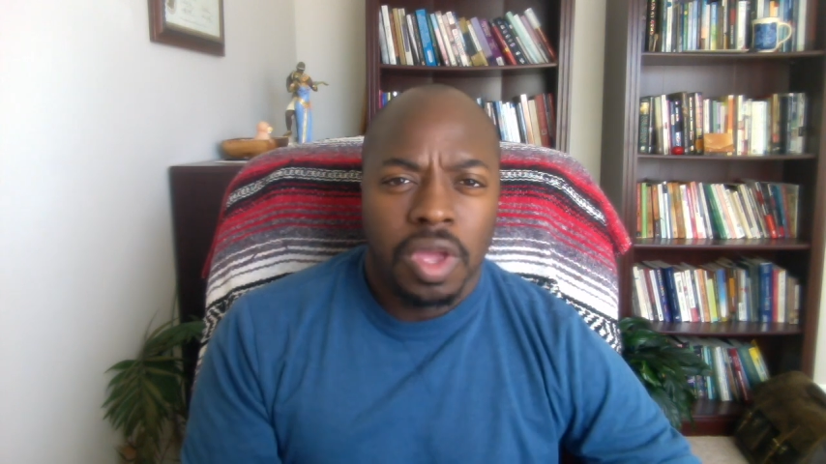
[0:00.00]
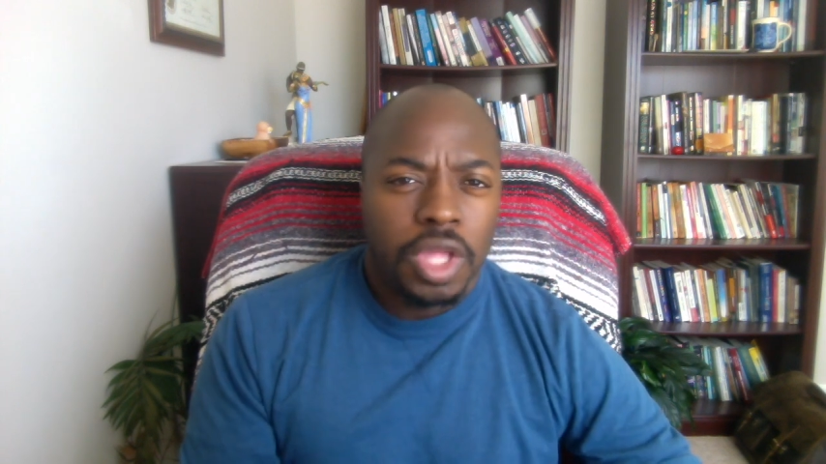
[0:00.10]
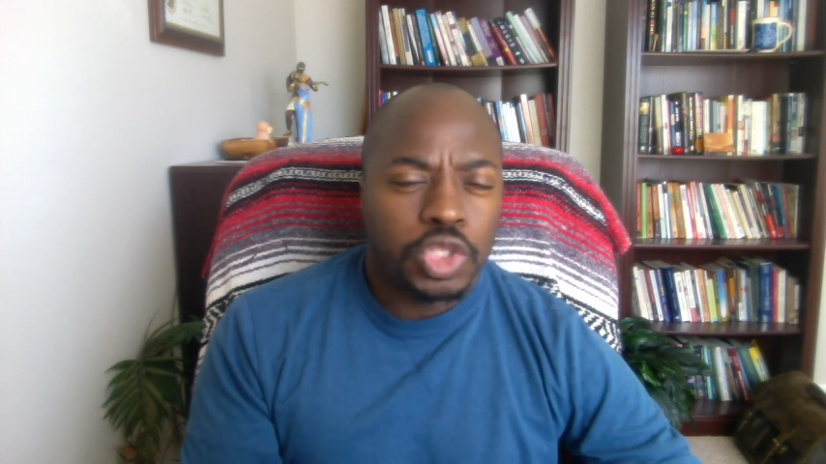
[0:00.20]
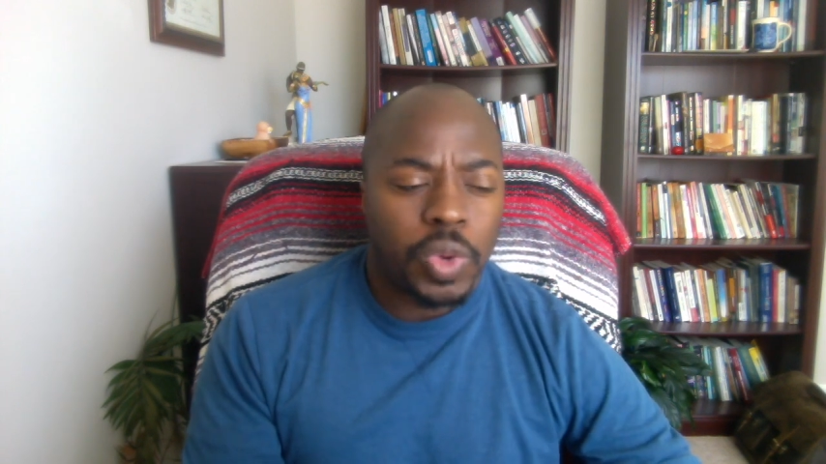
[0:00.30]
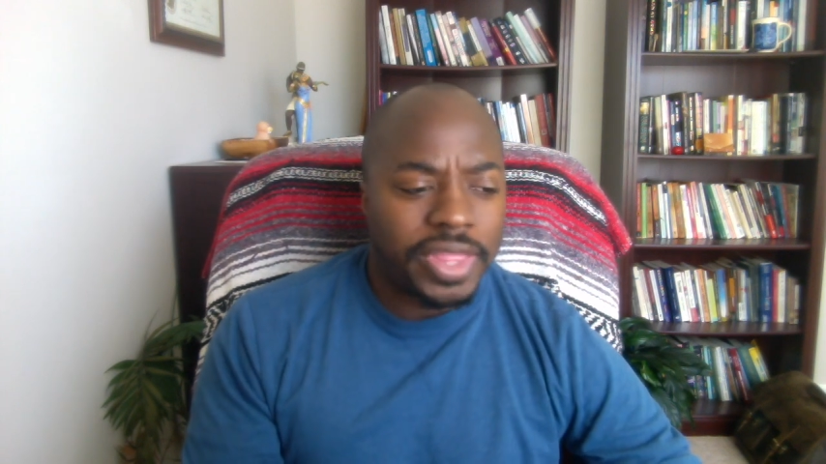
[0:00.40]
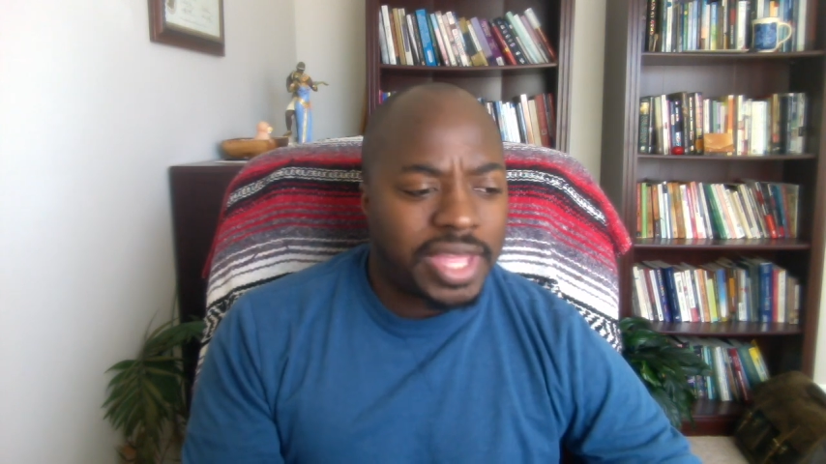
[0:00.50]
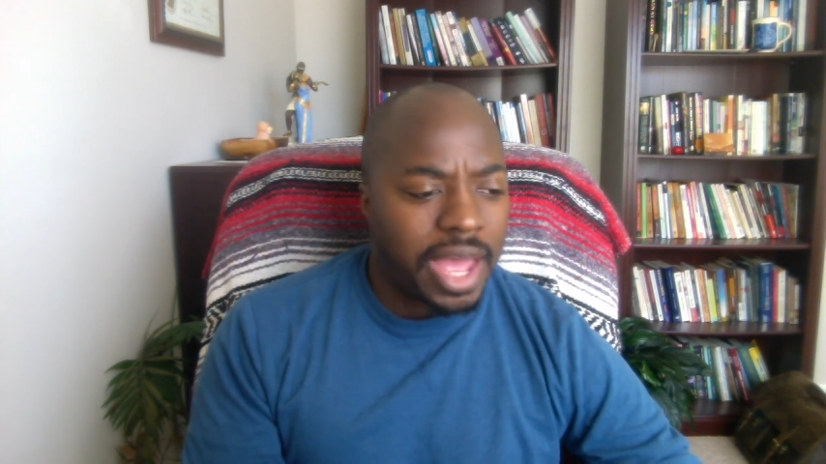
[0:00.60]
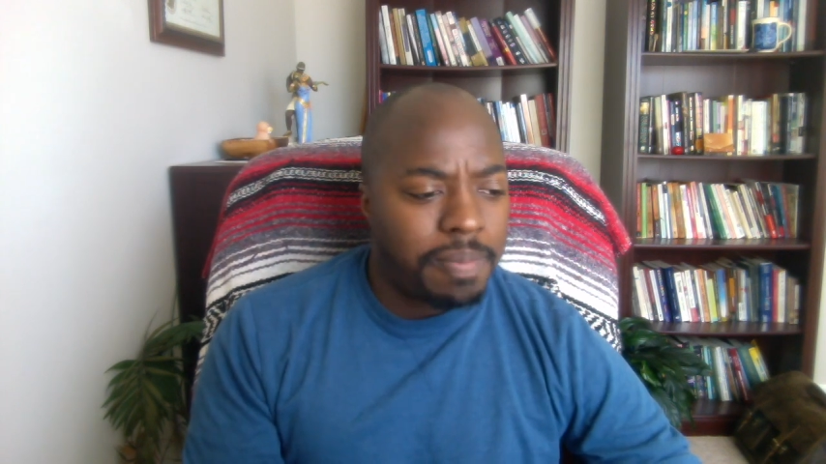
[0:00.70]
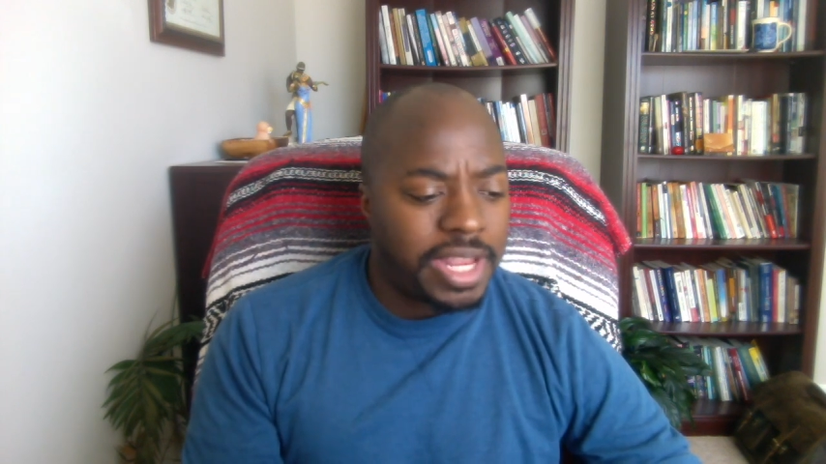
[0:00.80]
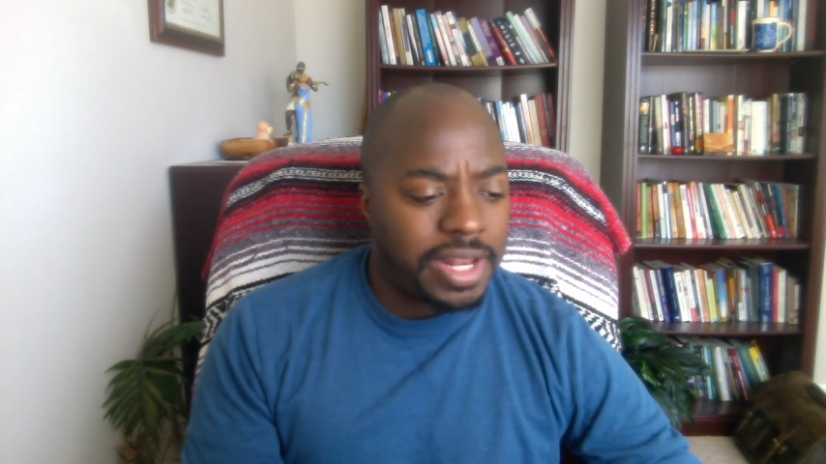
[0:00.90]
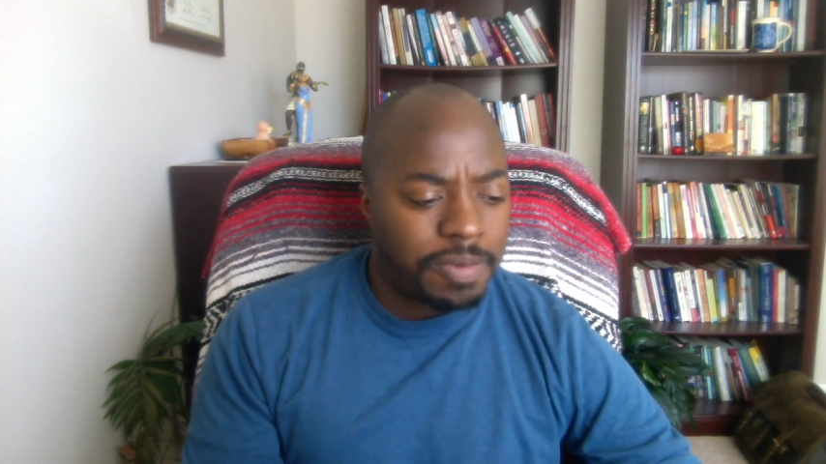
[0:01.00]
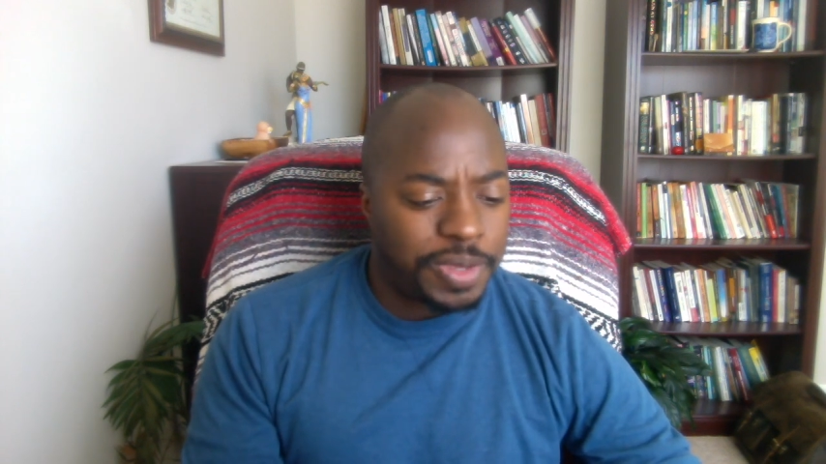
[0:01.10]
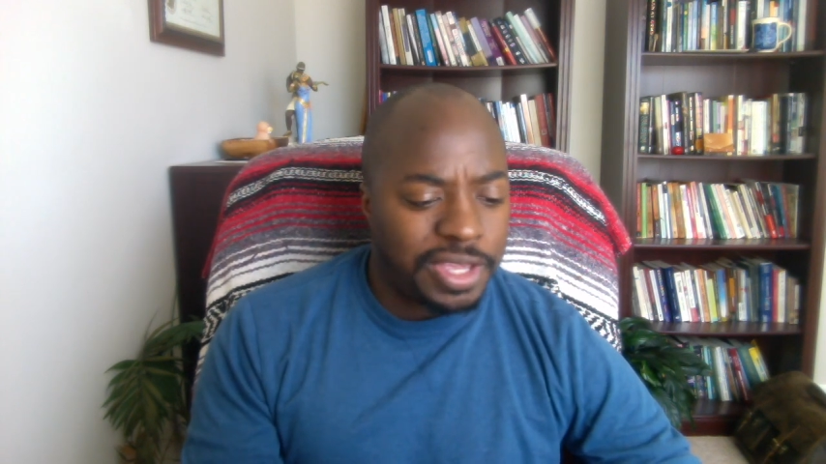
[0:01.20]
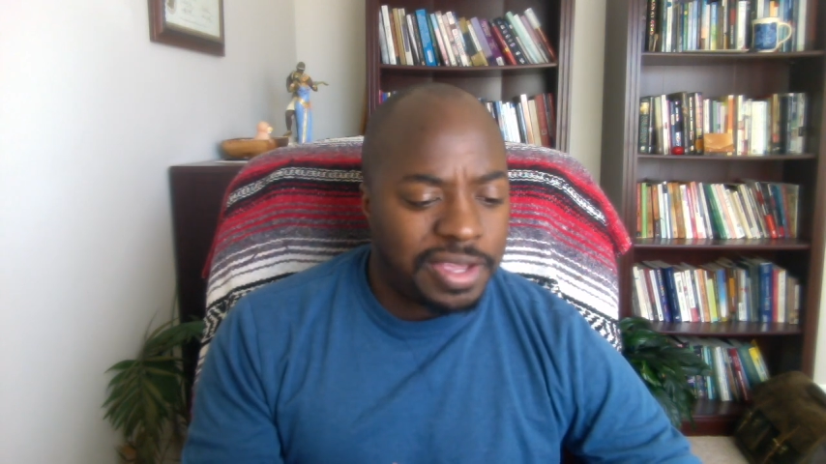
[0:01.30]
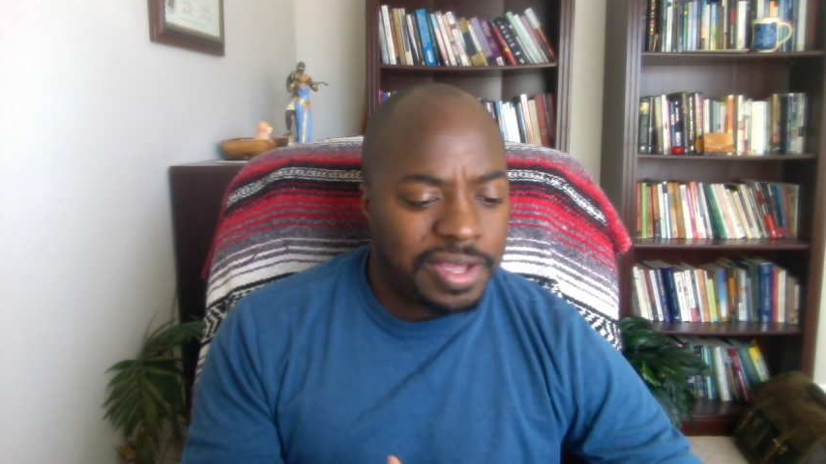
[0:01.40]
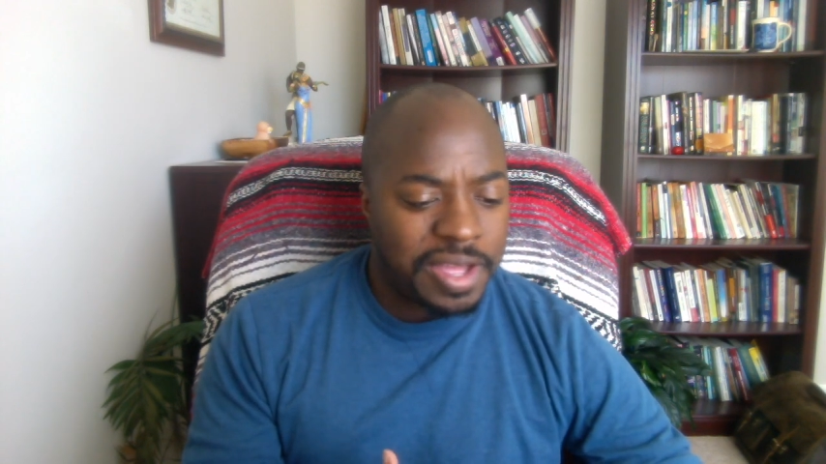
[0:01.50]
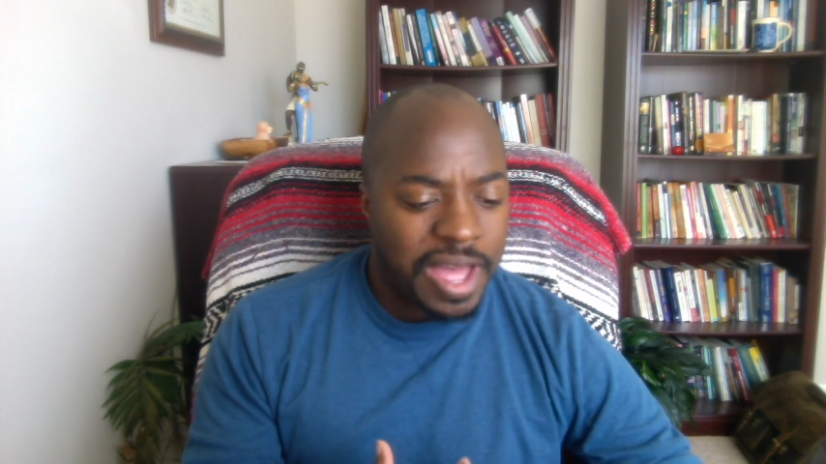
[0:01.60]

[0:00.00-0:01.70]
And so while the guy may not be